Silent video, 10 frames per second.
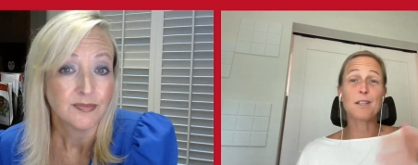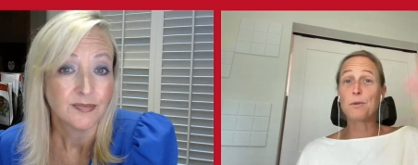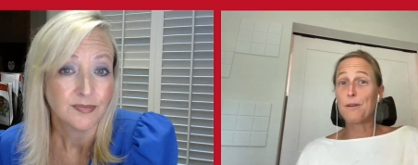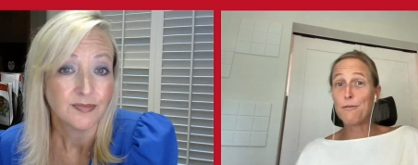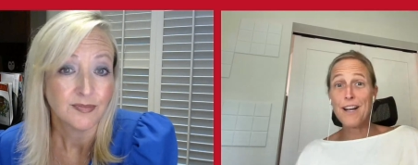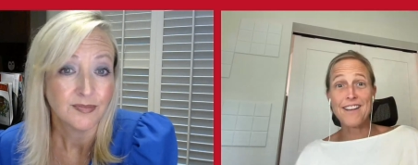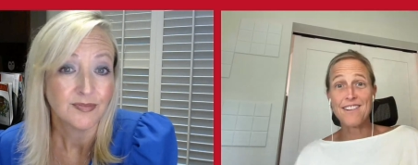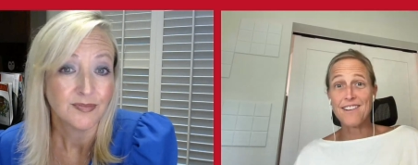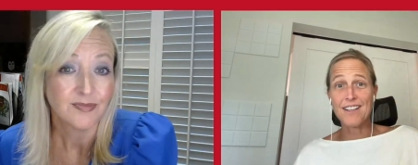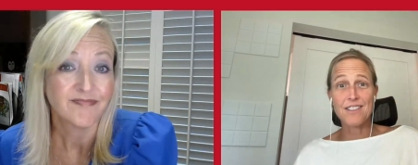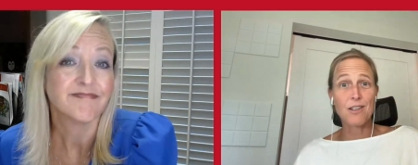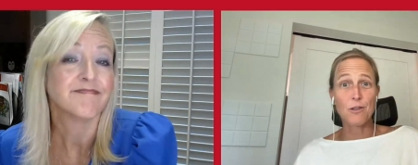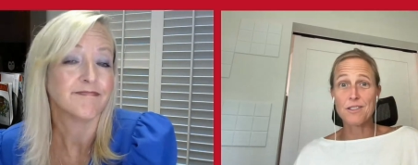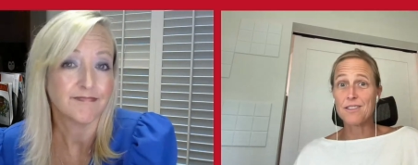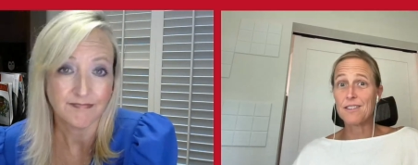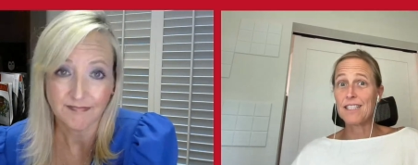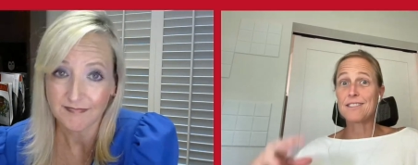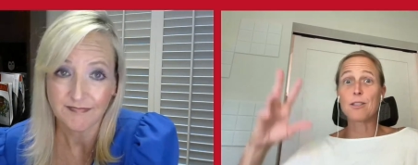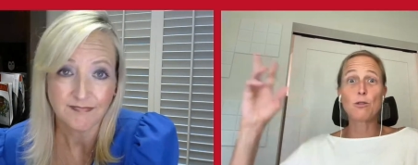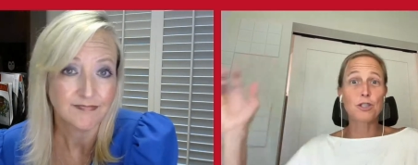Speaker 1: it with a friend, and so it's it's
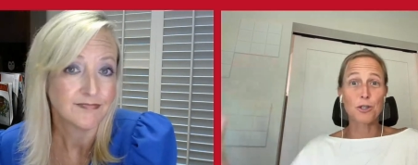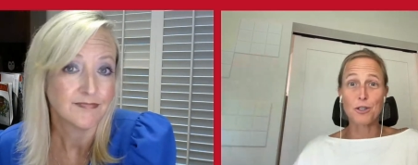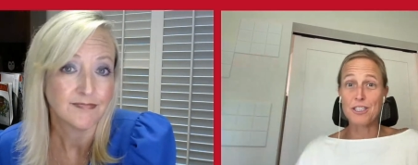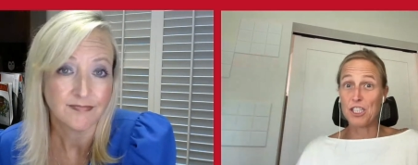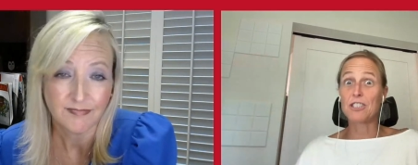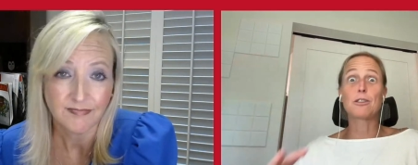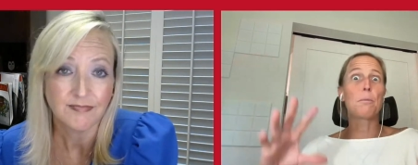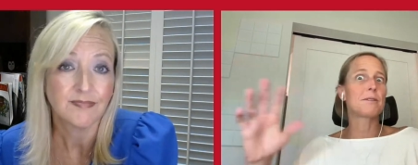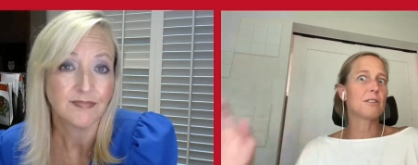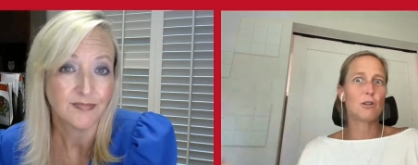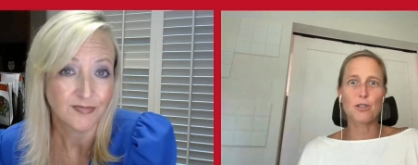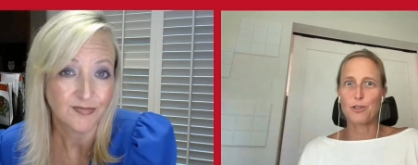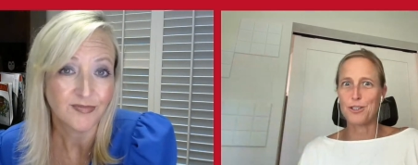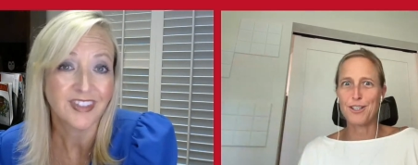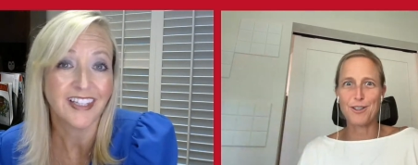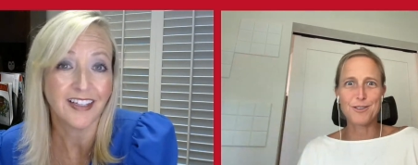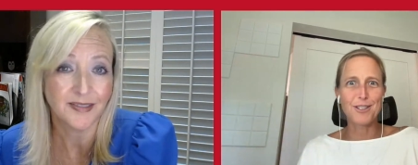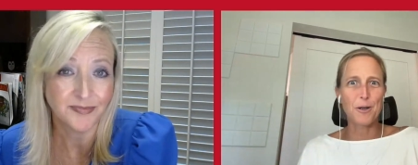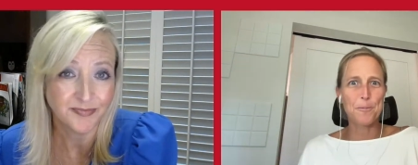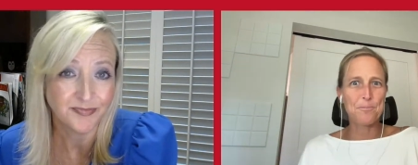social. She's super social, you know. Yeah.
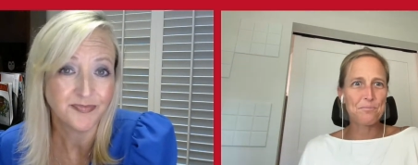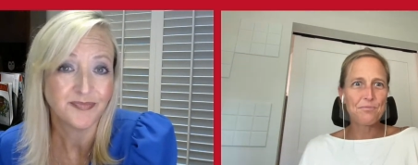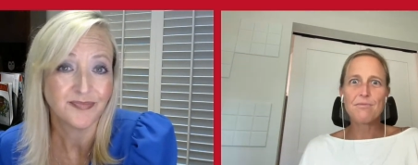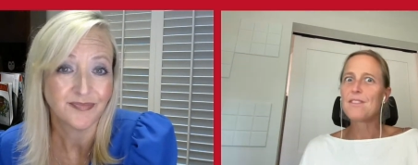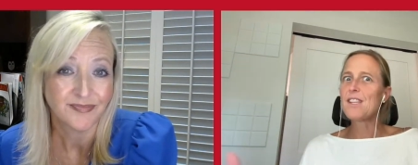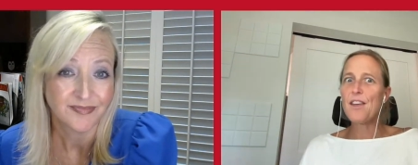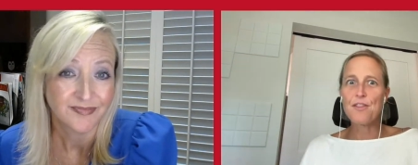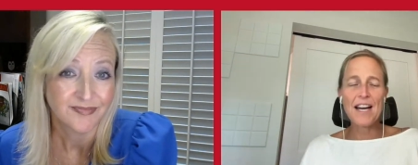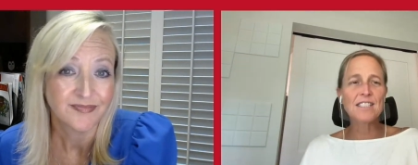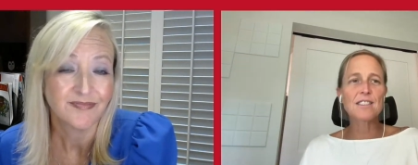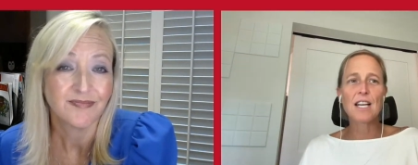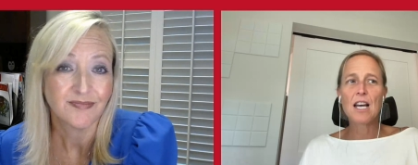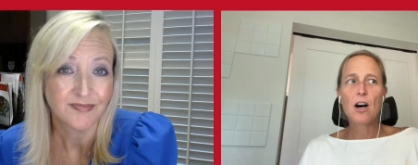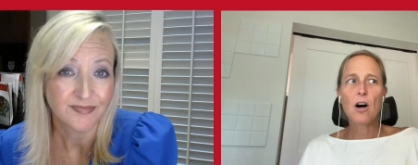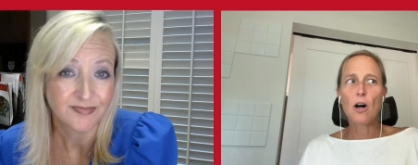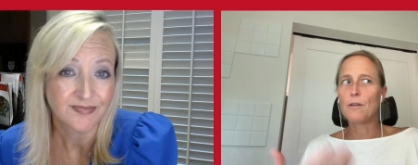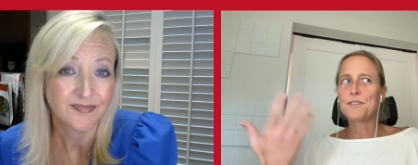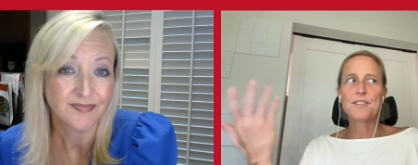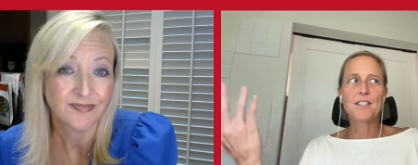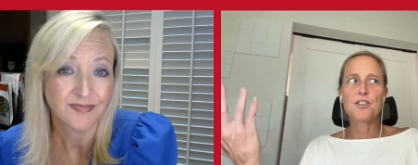So that's all of a
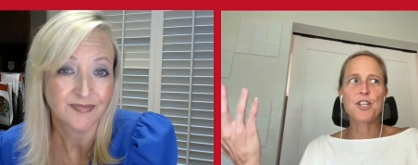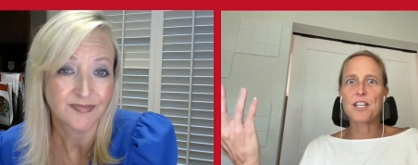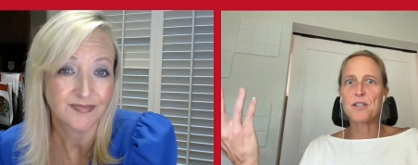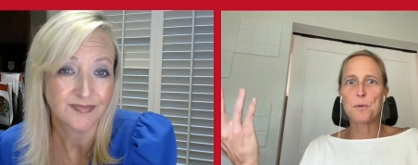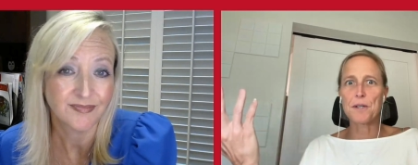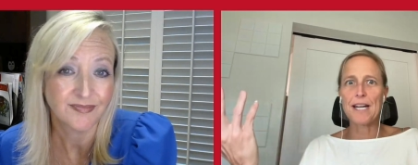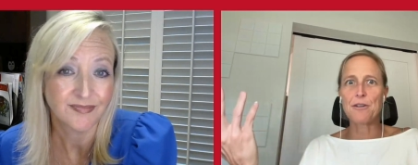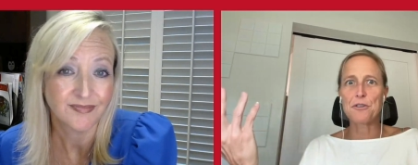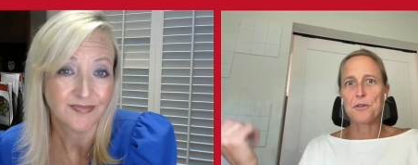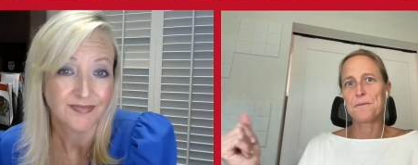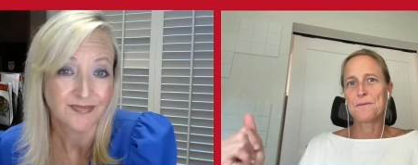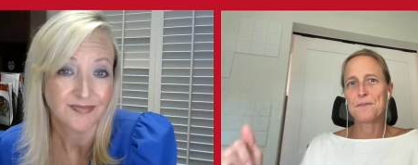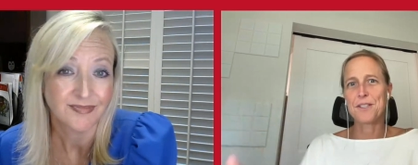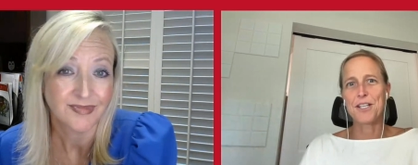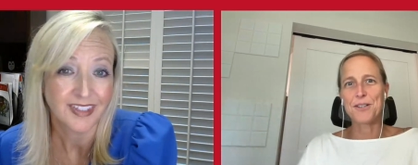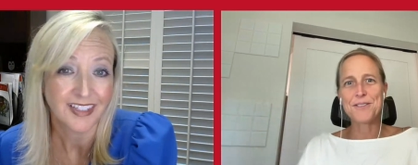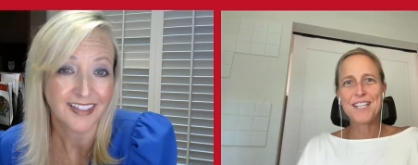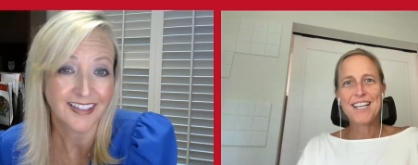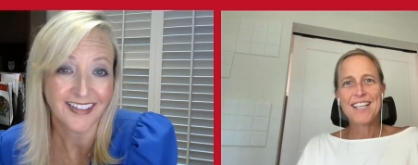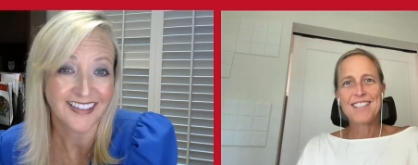sudden she gets a workout too, you know.
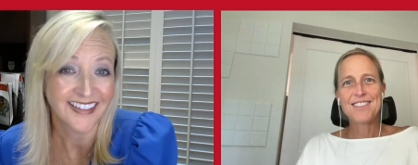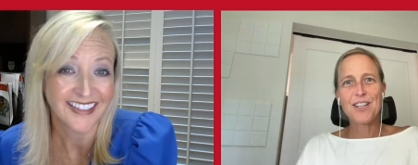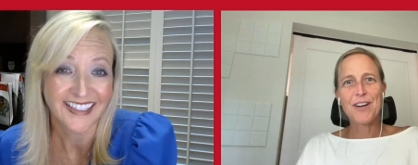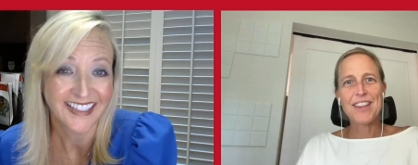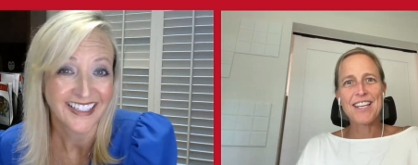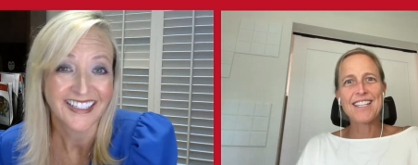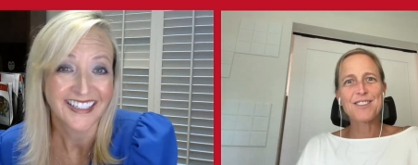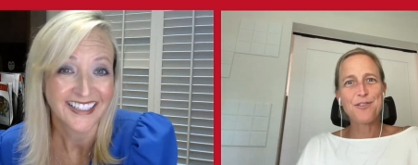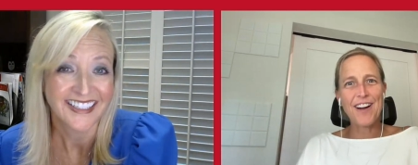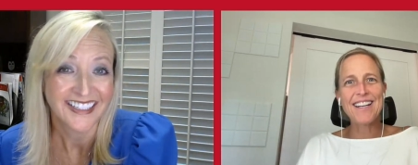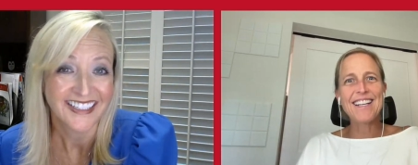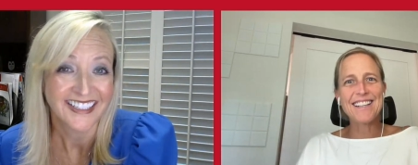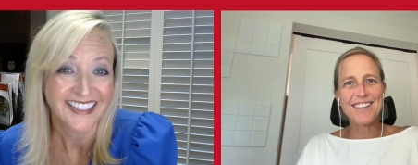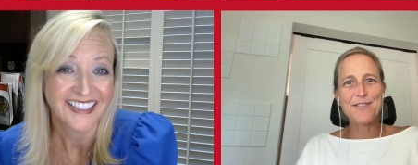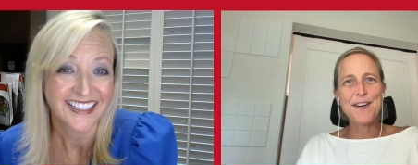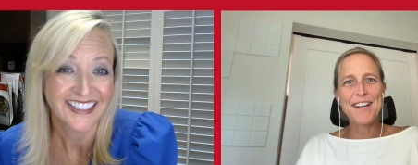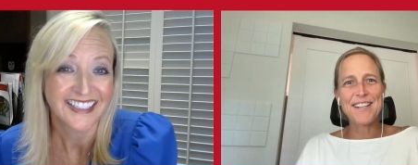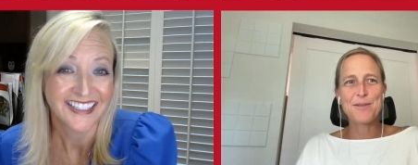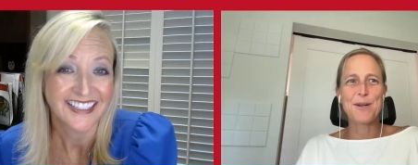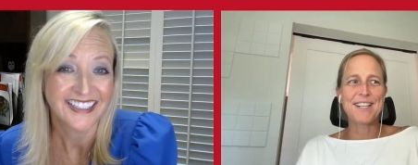Ah. So I think it's finding
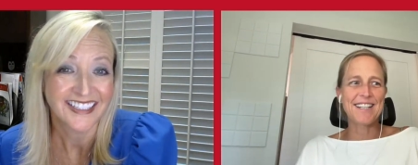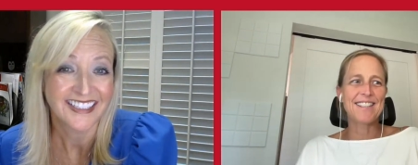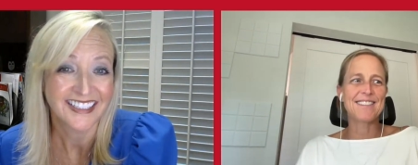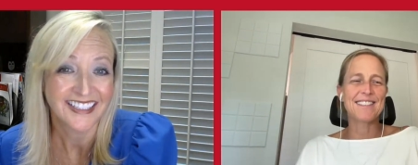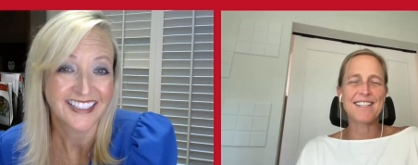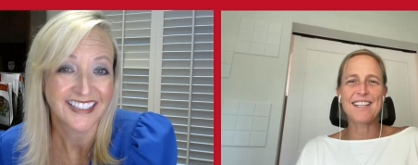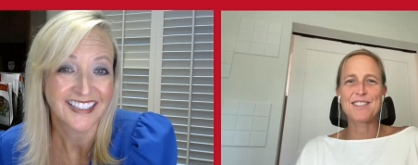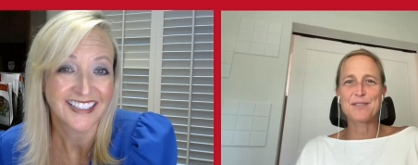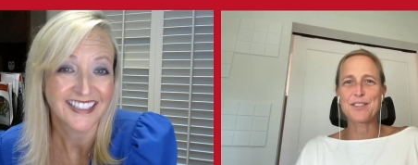finding what it is it takes for